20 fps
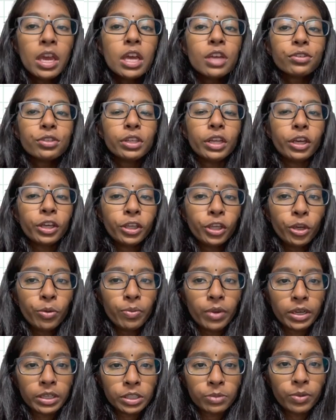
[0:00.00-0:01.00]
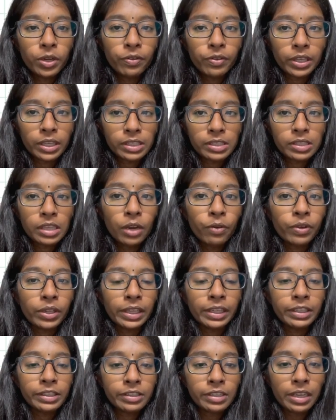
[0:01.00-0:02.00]
So in acute management, we can start with
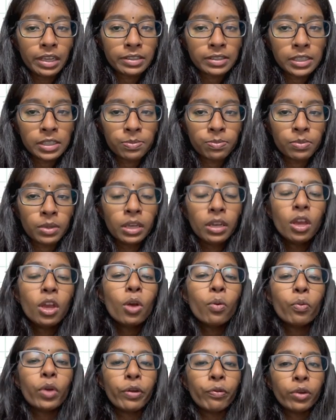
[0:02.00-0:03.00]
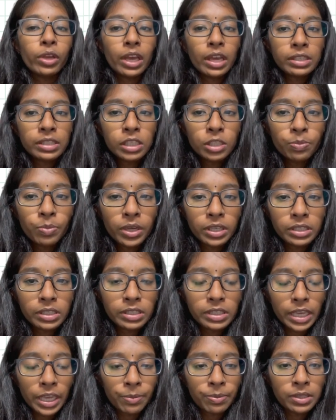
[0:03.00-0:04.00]
initial assessment where we assess
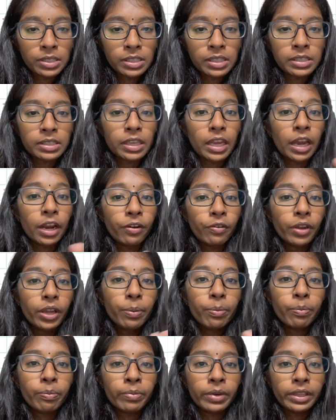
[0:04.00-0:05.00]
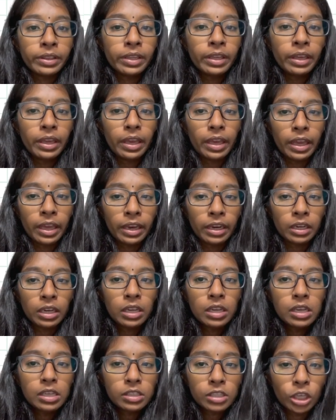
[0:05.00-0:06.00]
patients' ABCs, airway, breathing and
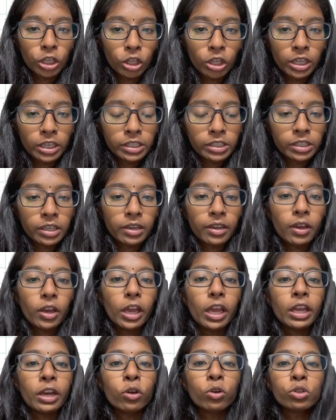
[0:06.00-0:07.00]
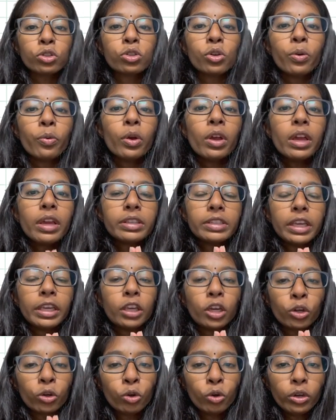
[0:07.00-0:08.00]
circulation, and also take
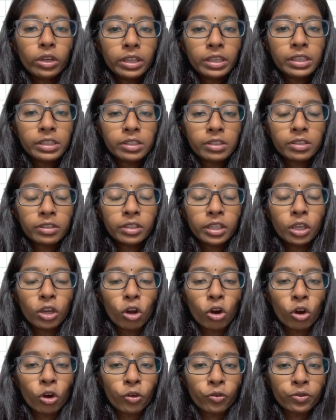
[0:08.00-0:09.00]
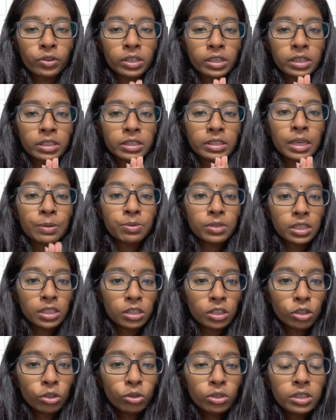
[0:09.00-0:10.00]
a good history of the
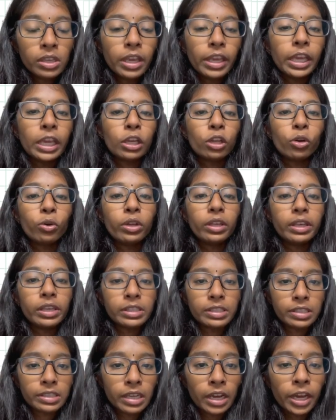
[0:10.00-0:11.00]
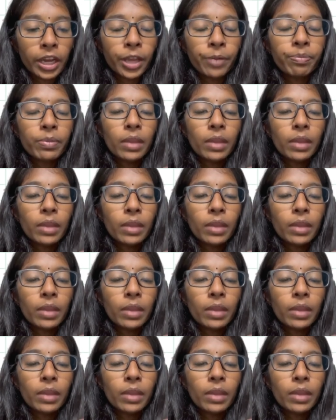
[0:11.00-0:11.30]
substance use, including its type,